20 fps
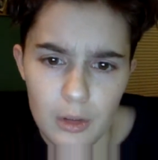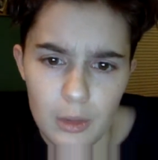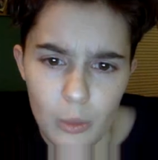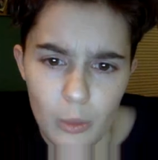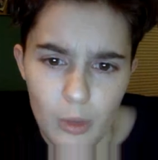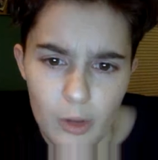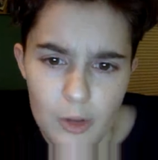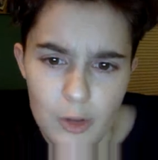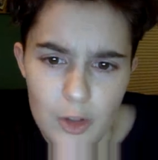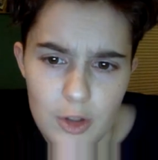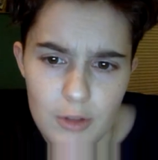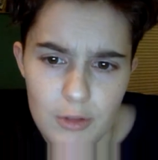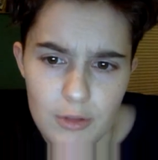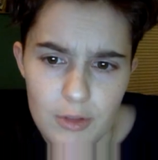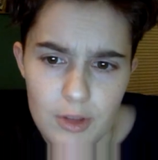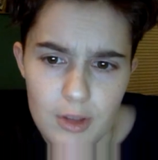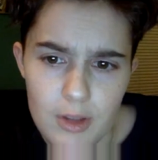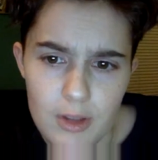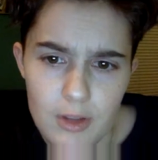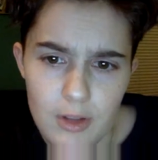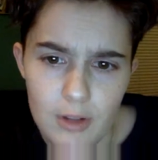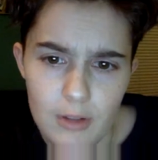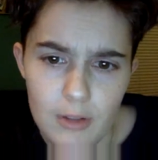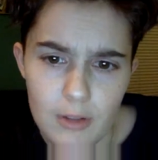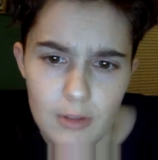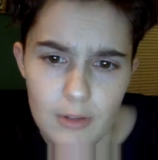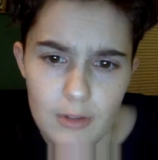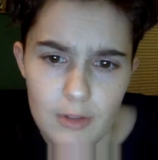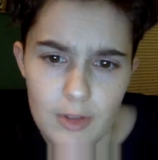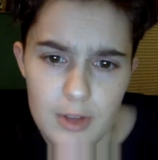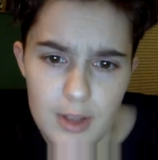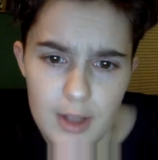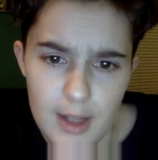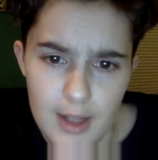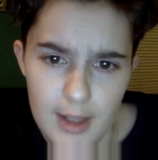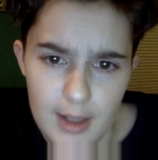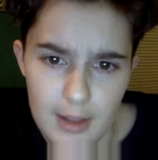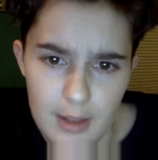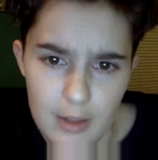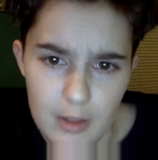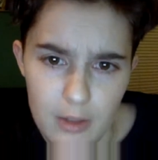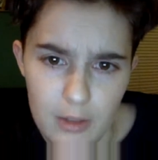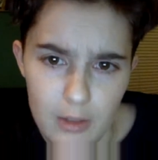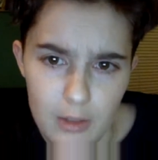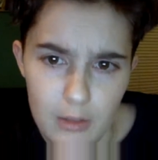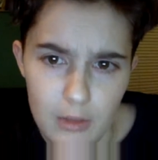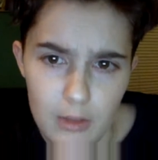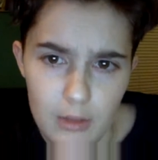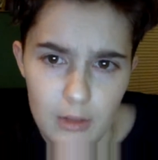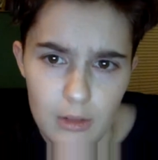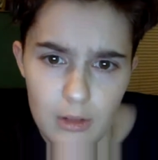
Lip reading: where she feeds off of Daniel,